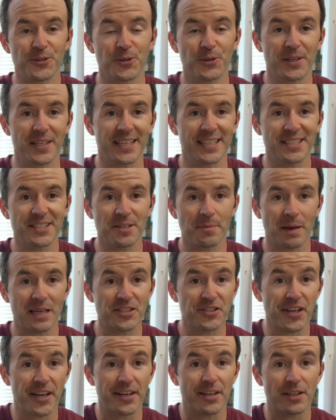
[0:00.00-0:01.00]
tuning into my
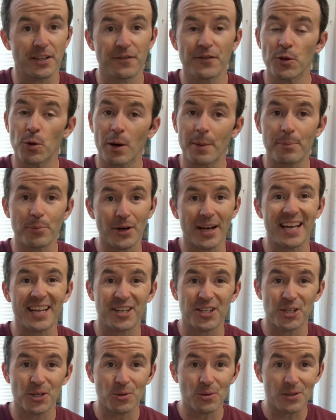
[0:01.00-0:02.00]
channel. If you are brand
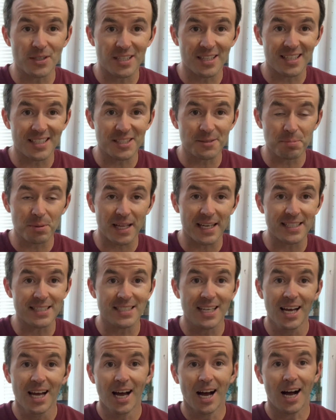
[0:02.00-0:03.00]
new to this place,
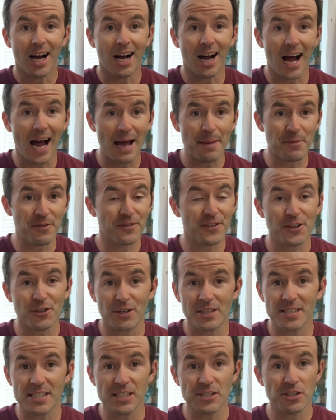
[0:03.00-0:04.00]
I'm a fifth
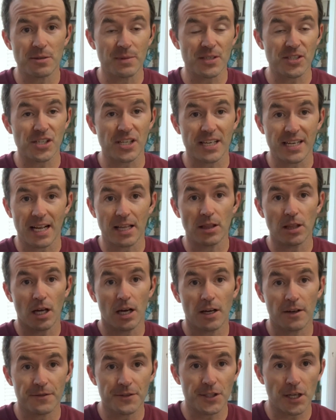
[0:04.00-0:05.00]
grade teacher in Michigan. I
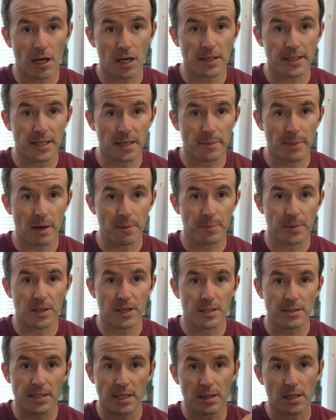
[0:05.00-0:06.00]
love talking about
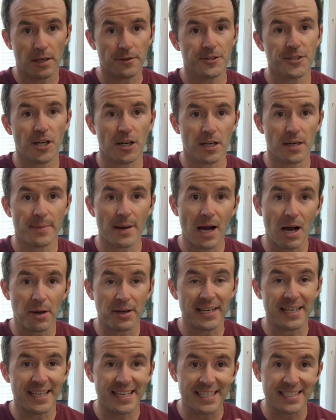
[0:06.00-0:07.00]
books. I love talking about how I
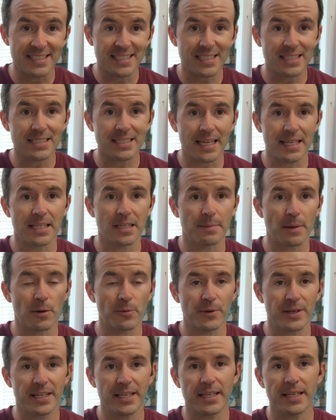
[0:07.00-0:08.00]
get kids excited about
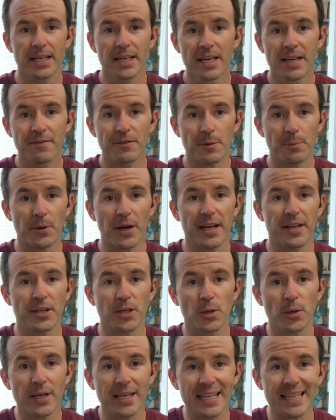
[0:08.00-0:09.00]
reading. If you're brand
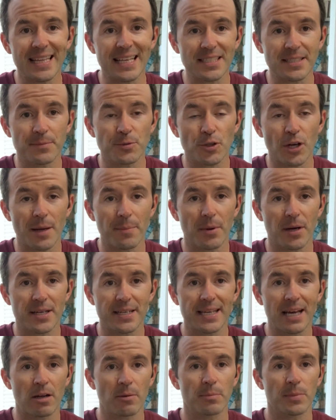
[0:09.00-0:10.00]
new, hit that subscribe button
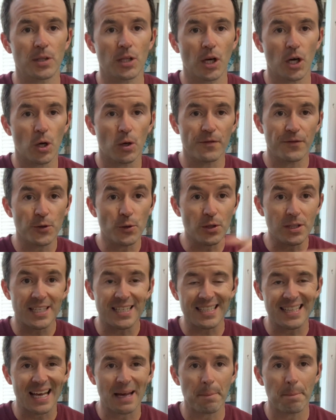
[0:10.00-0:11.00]
down below. If you click
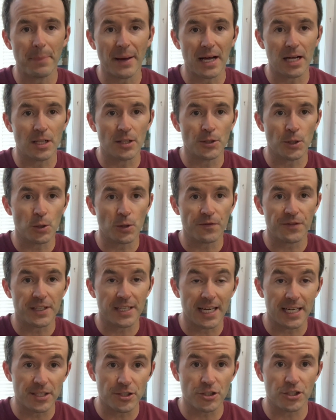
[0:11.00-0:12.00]
that bell
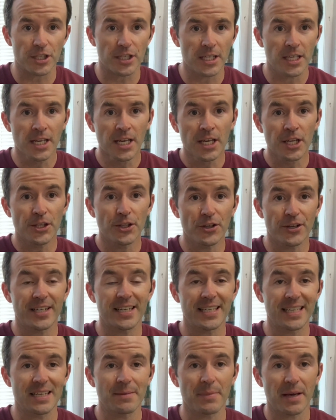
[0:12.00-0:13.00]
notification, you get
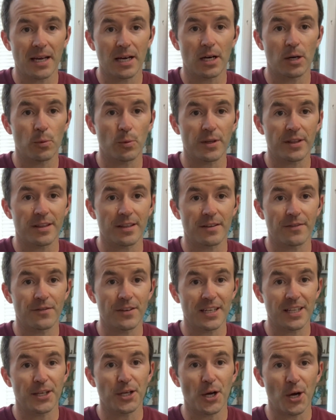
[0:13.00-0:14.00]
an email with the
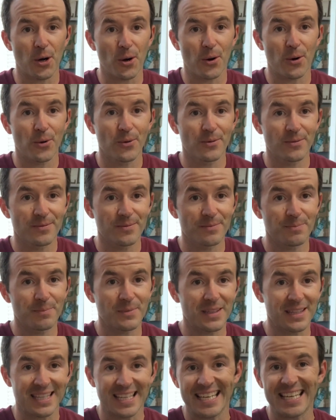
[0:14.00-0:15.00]
video
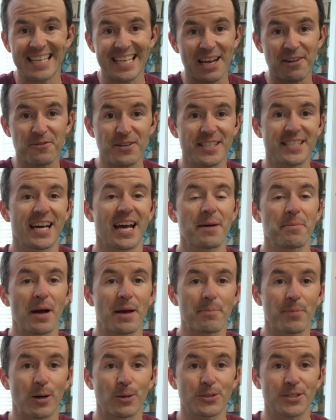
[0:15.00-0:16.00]
link every time I
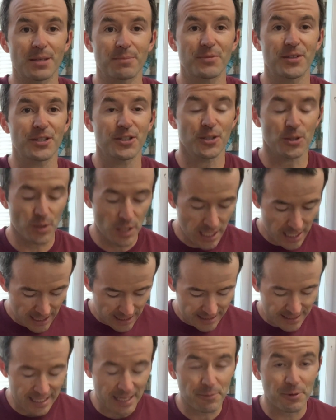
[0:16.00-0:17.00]
post something new.
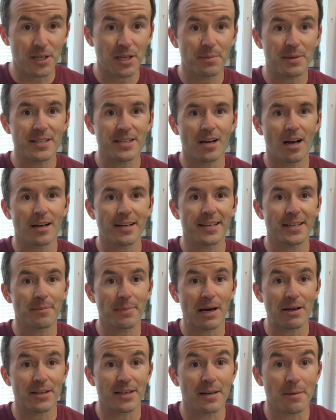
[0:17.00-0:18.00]
Today we're gonna be talking
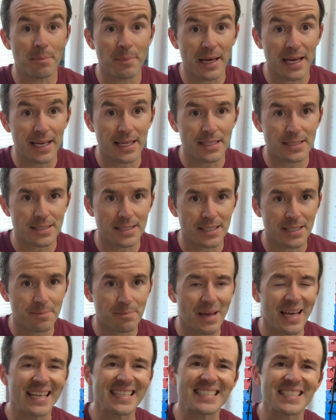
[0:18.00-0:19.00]
about an amazing,
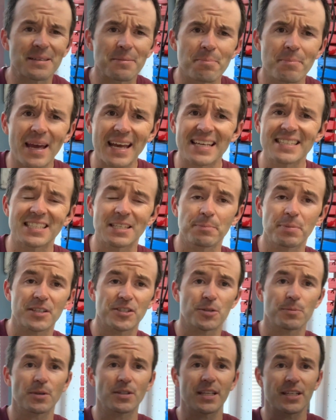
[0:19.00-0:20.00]
amazing, amazing
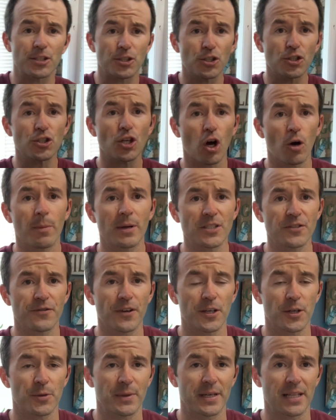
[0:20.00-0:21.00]
picture book that is so much
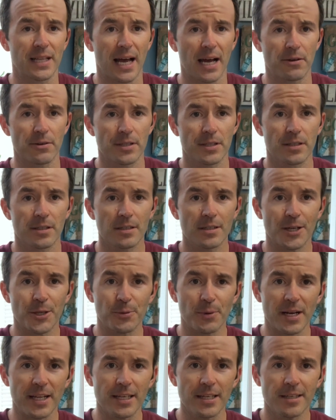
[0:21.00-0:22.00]
fun to read aloud. Are you
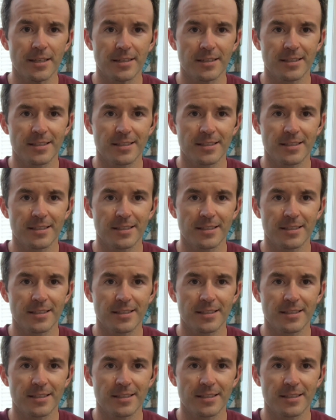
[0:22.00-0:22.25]
ready?